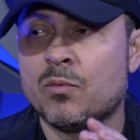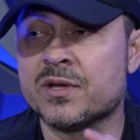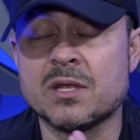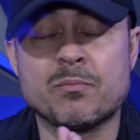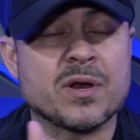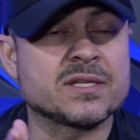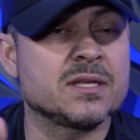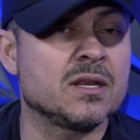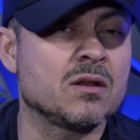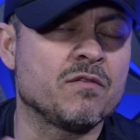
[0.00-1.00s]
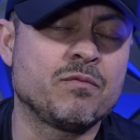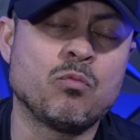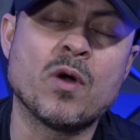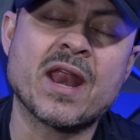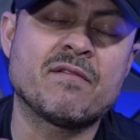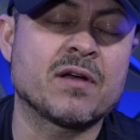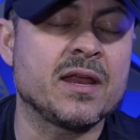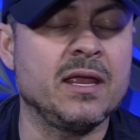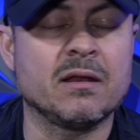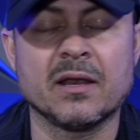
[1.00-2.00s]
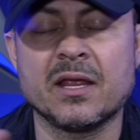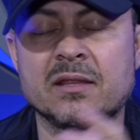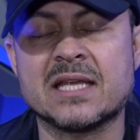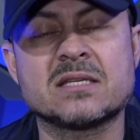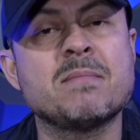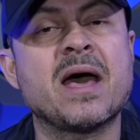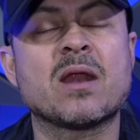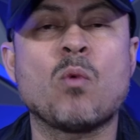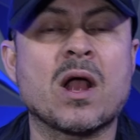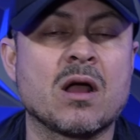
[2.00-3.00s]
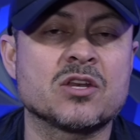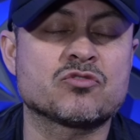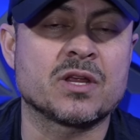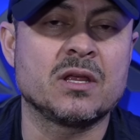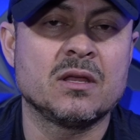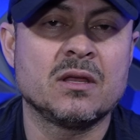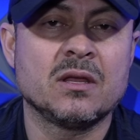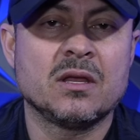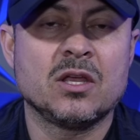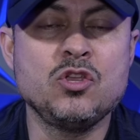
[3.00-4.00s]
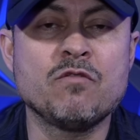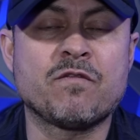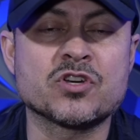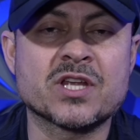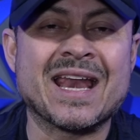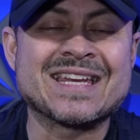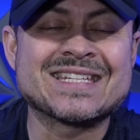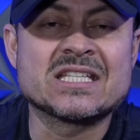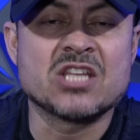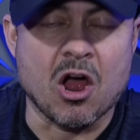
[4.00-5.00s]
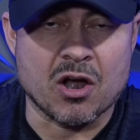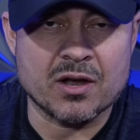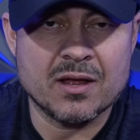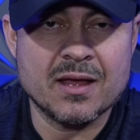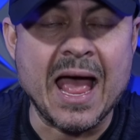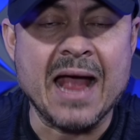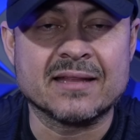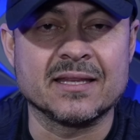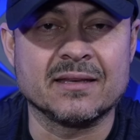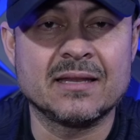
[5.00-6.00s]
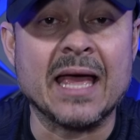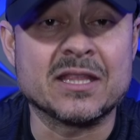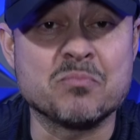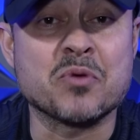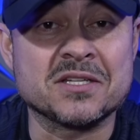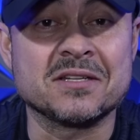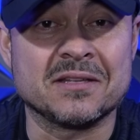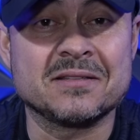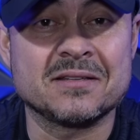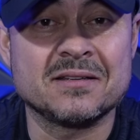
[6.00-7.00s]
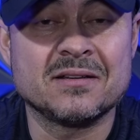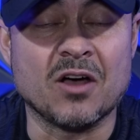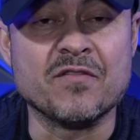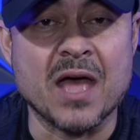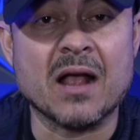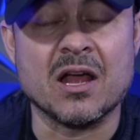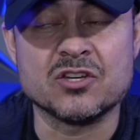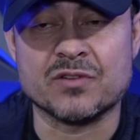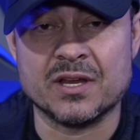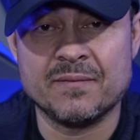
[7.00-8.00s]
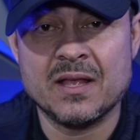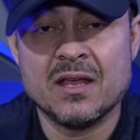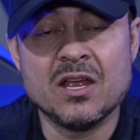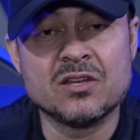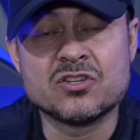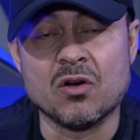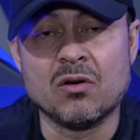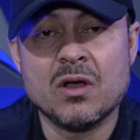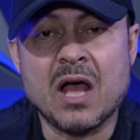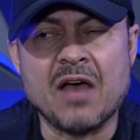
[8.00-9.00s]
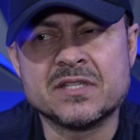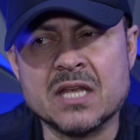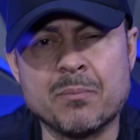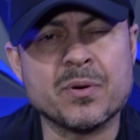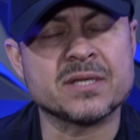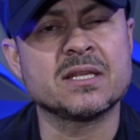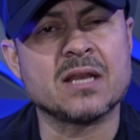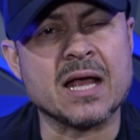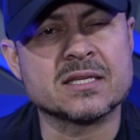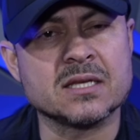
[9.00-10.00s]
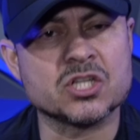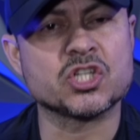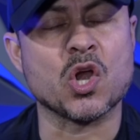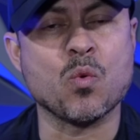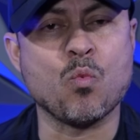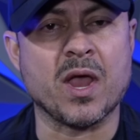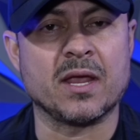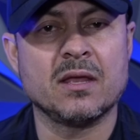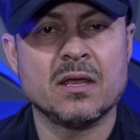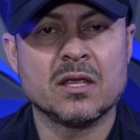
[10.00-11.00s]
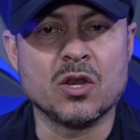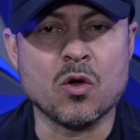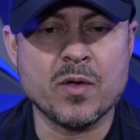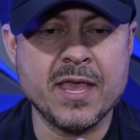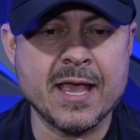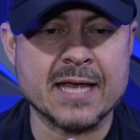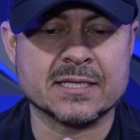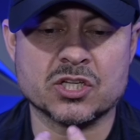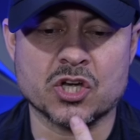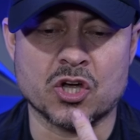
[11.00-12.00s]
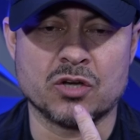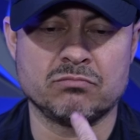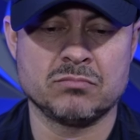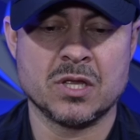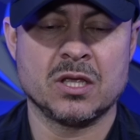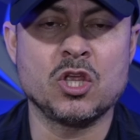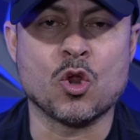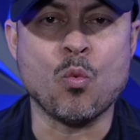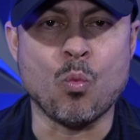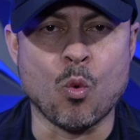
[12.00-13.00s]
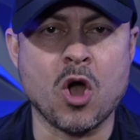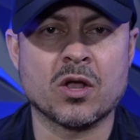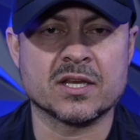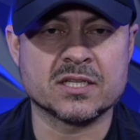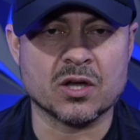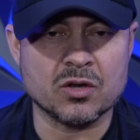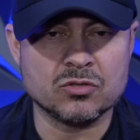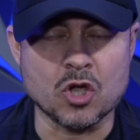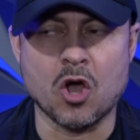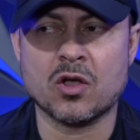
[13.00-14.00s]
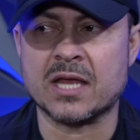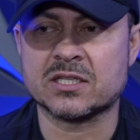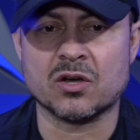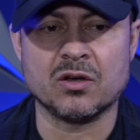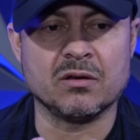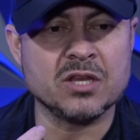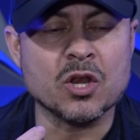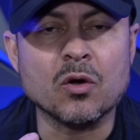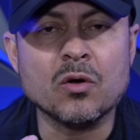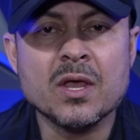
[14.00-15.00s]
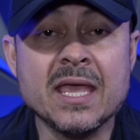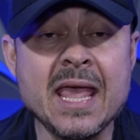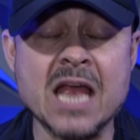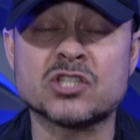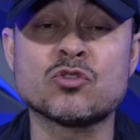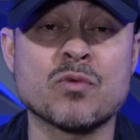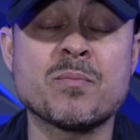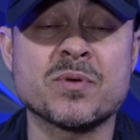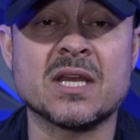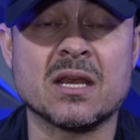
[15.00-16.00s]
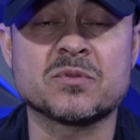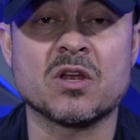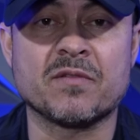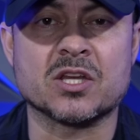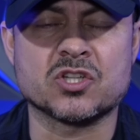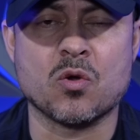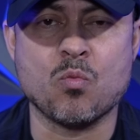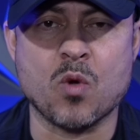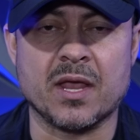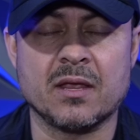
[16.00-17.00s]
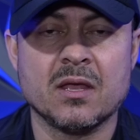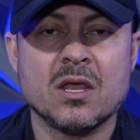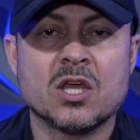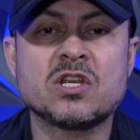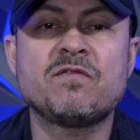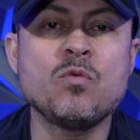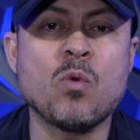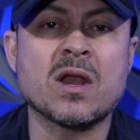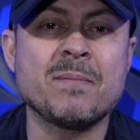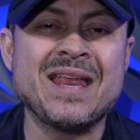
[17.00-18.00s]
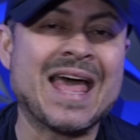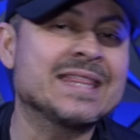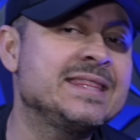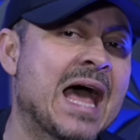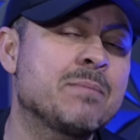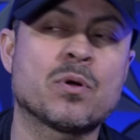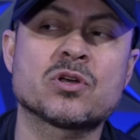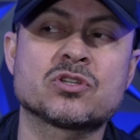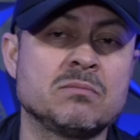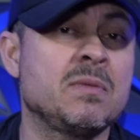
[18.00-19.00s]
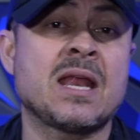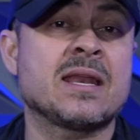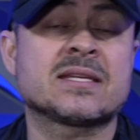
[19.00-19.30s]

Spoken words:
whether it's the president of whatever, Italy, it doesn't matter what country, you first got to start acting like the president of that country. And so obviously a president acts in a certain way. He has a certain, walk, a certain talk, a certain, he has to represent himself in a certain way. So if you want to be like that person, it may not